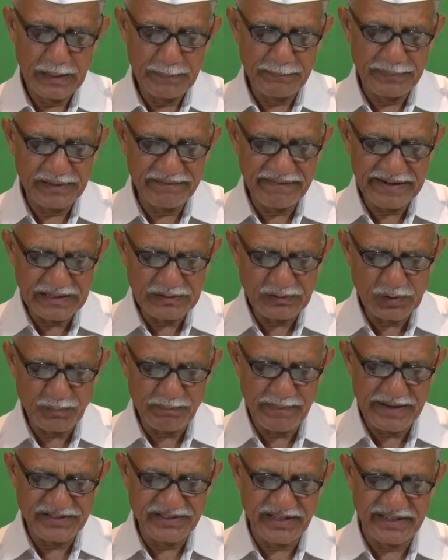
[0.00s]
preventive
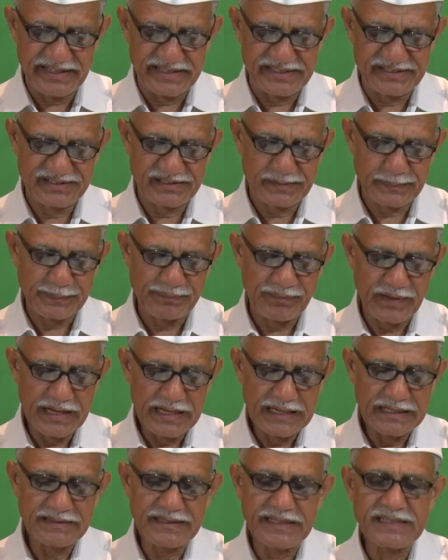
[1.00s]
measure is
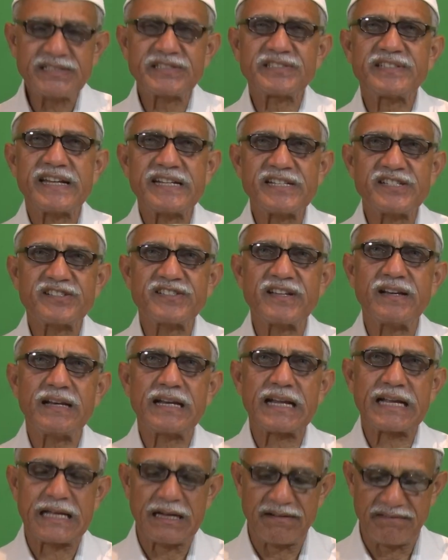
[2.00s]
the central
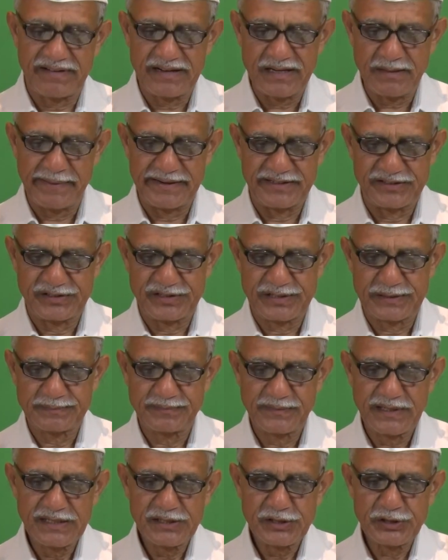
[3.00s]
government
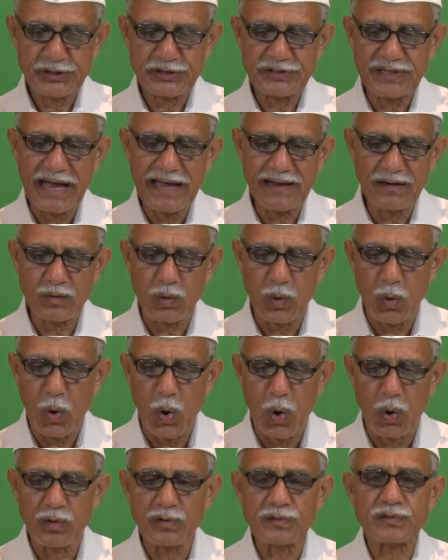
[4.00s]
shall
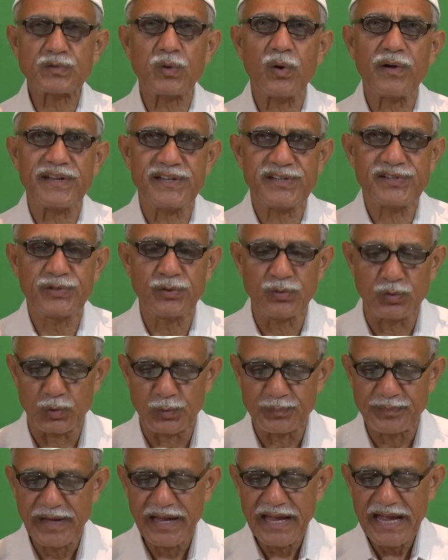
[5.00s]
also
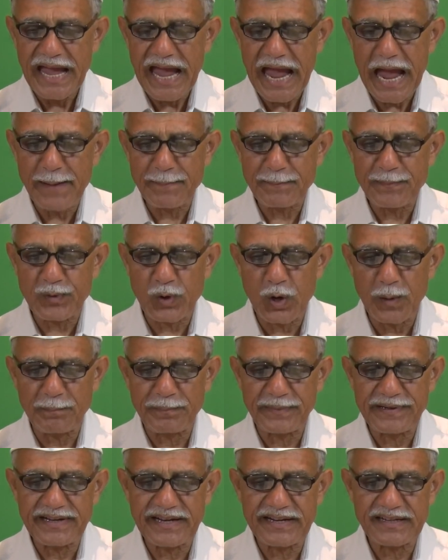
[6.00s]
issue
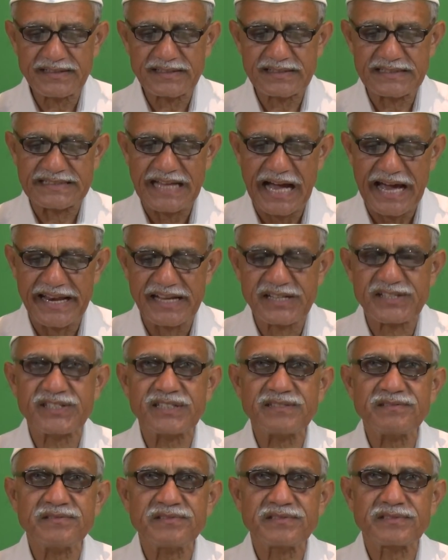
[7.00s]
appropriate
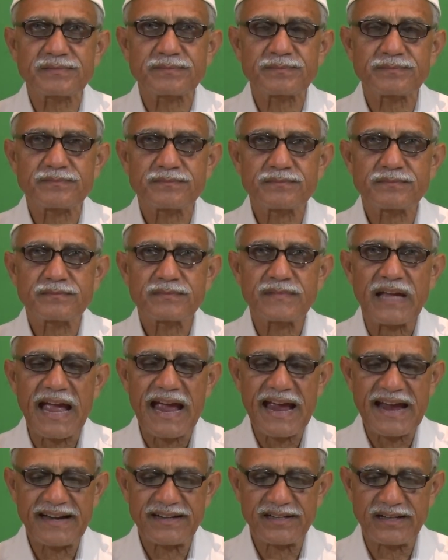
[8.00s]
directions
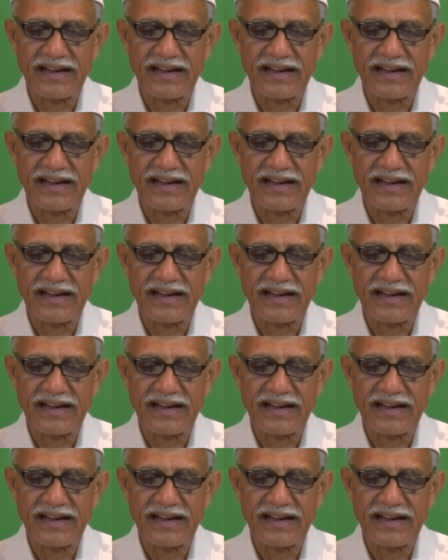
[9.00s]
and